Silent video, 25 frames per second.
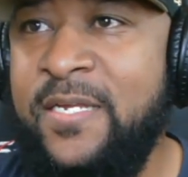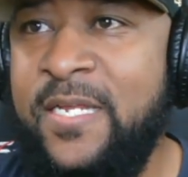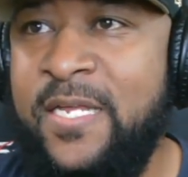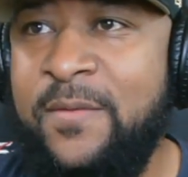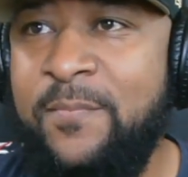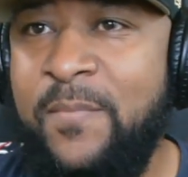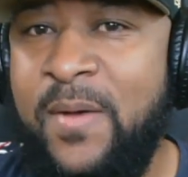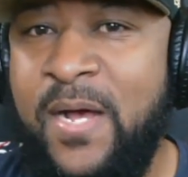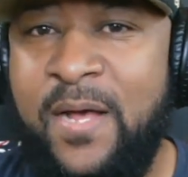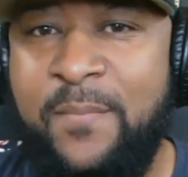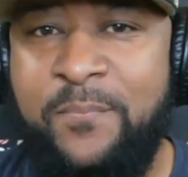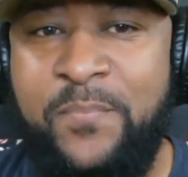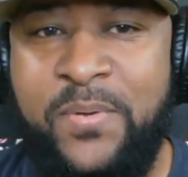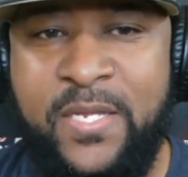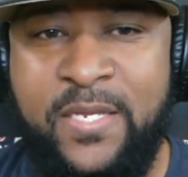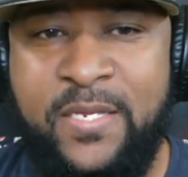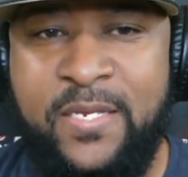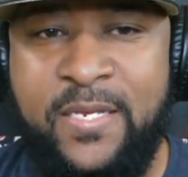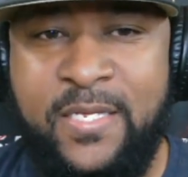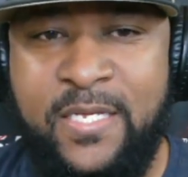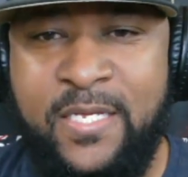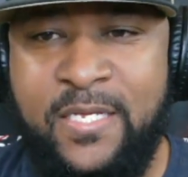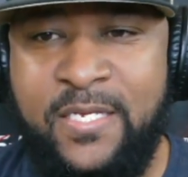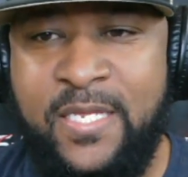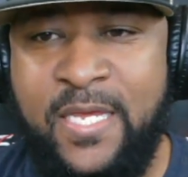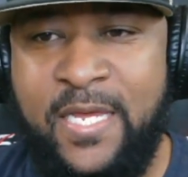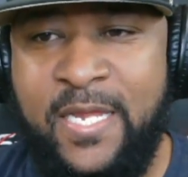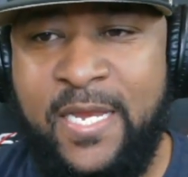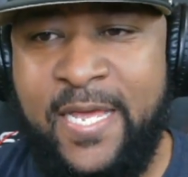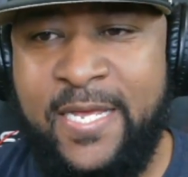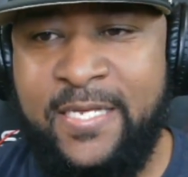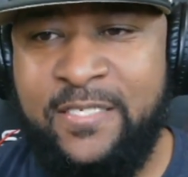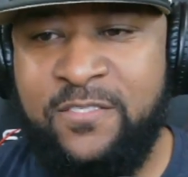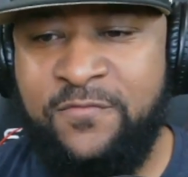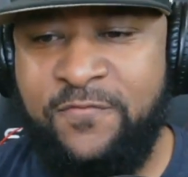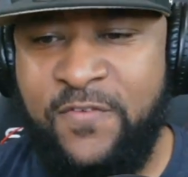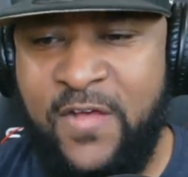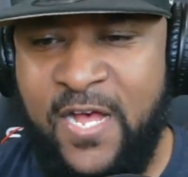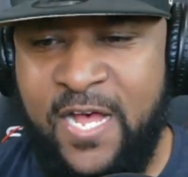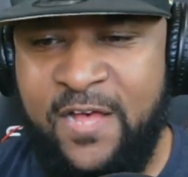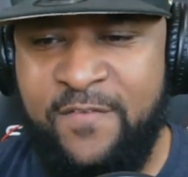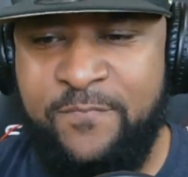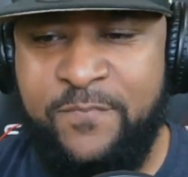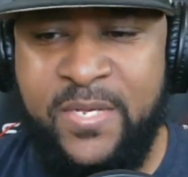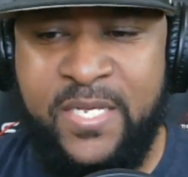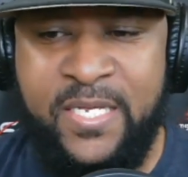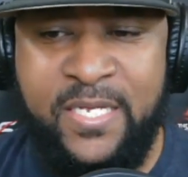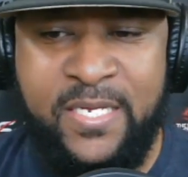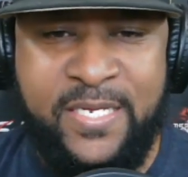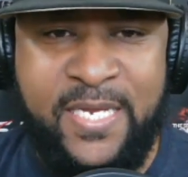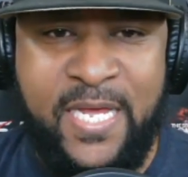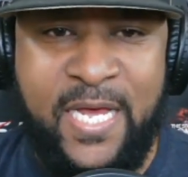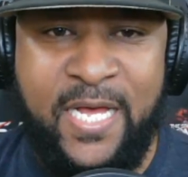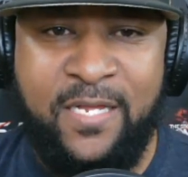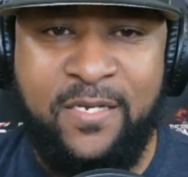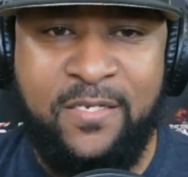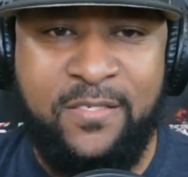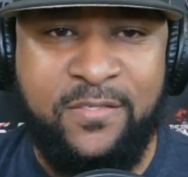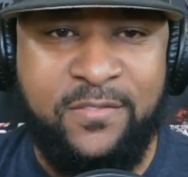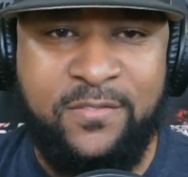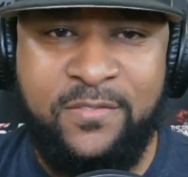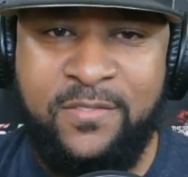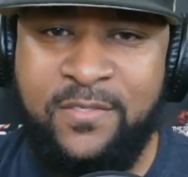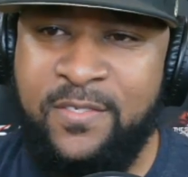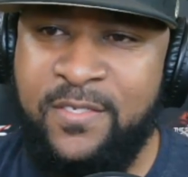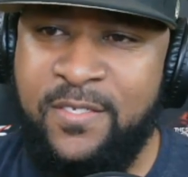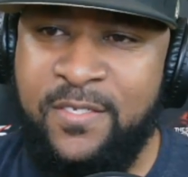in my opinion, to get that axe. Five million dollars